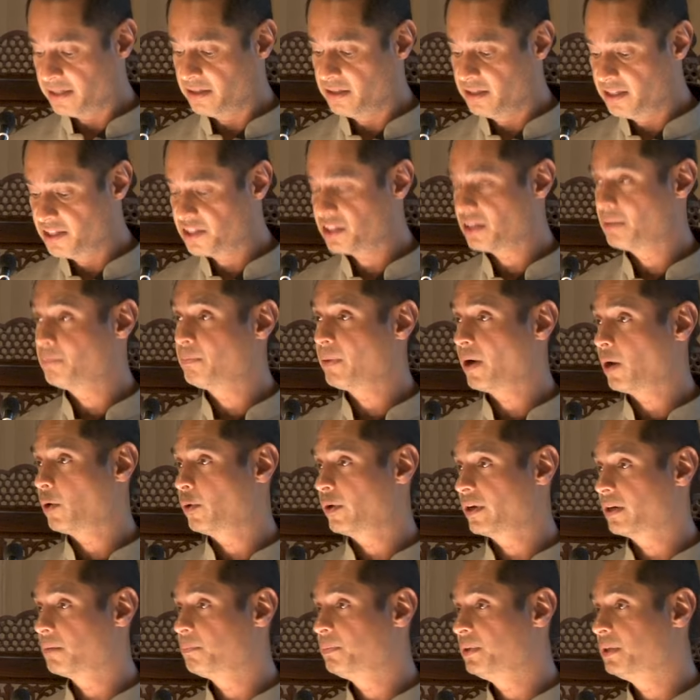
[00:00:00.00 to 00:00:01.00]
and
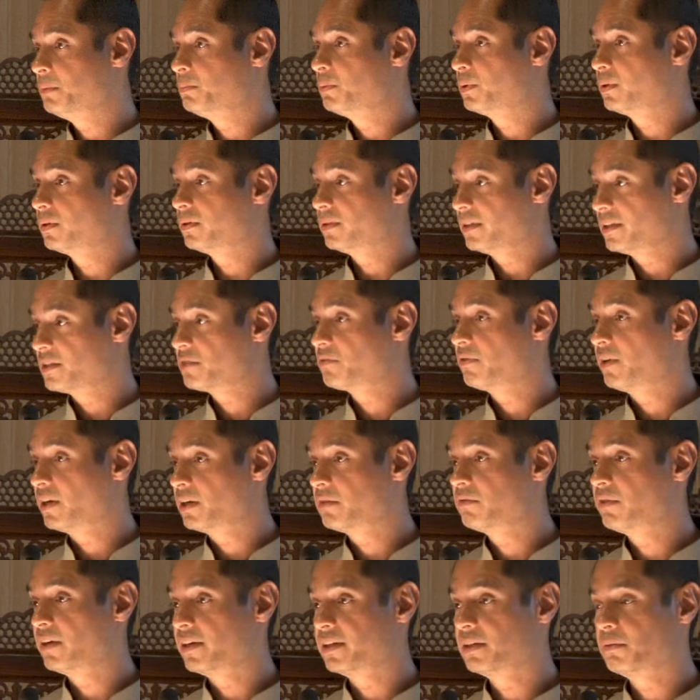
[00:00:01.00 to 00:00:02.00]
disempowering a people is
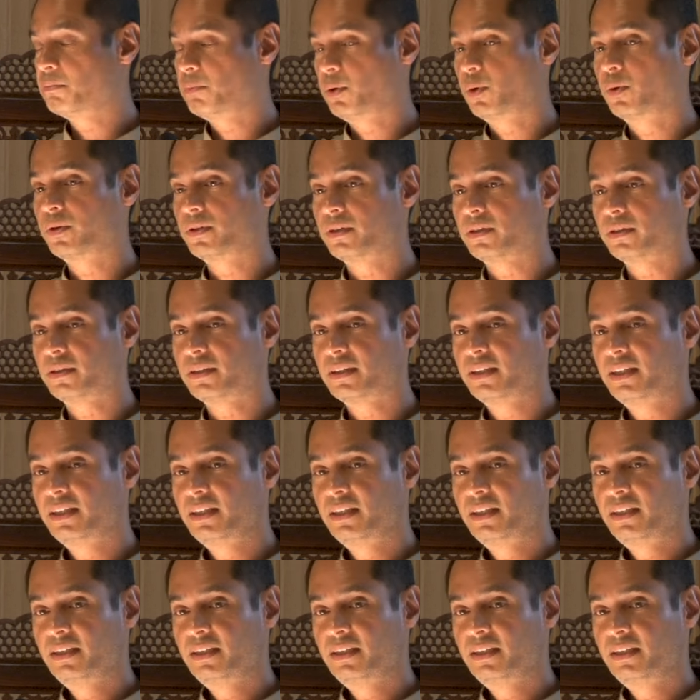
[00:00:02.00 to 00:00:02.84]
very, very important.